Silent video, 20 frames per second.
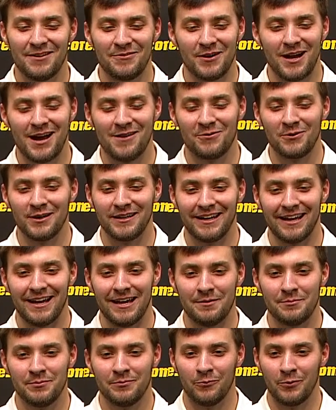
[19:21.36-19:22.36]
Every
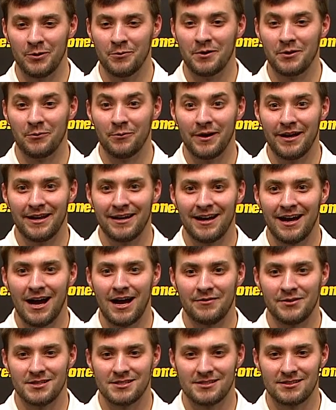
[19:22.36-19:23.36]
game we want to win,
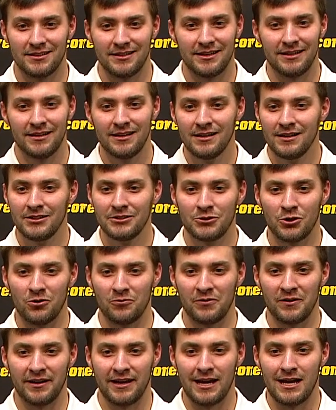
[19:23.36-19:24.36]
obviously.
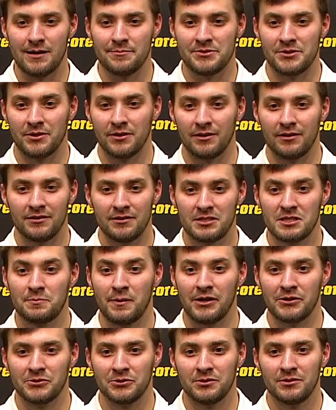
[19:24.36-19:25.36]
Trophy games are
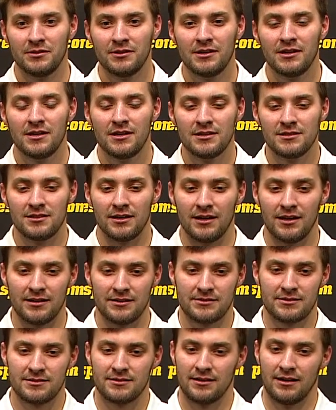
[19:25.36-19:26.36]
special to
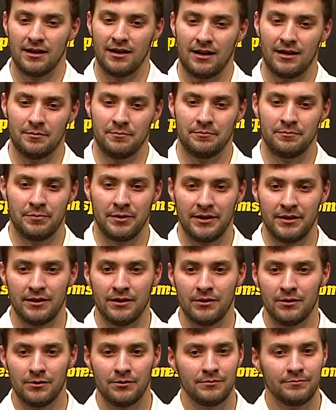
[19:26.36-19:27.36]
us, but, you
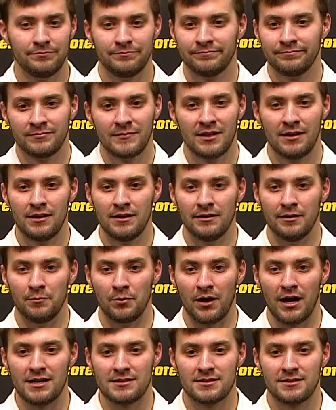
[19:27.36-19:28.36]
know,
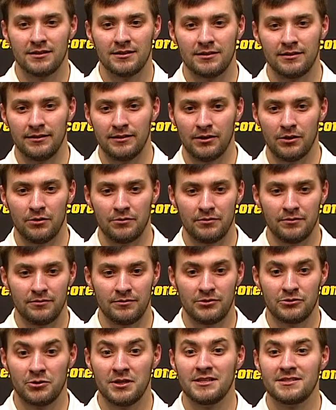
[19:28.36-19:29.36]
Nebraska, you know,
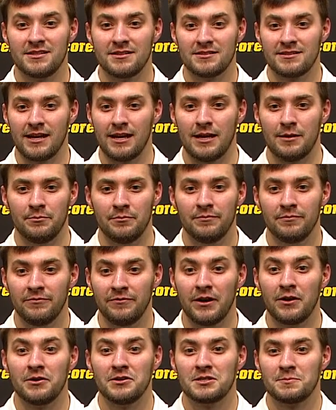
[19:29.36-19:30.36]
treats this game
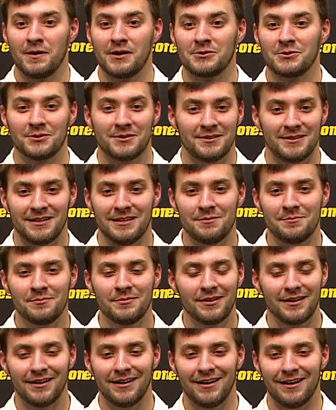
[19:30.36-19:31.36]
very special to them.
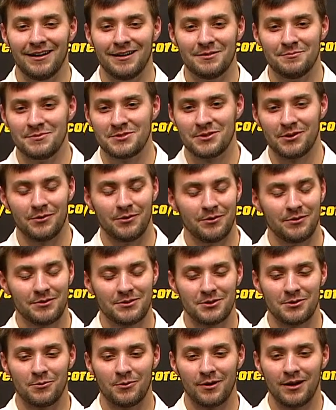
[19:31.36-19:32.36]
So
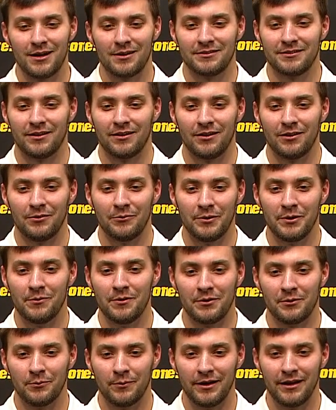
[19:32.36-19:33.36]
we're out there. We
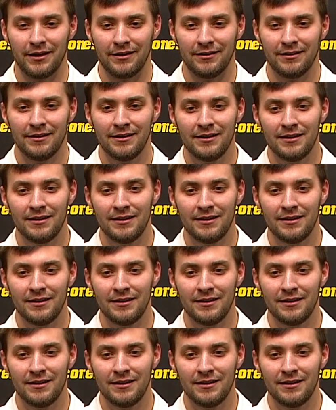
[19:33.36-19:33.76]
want to win.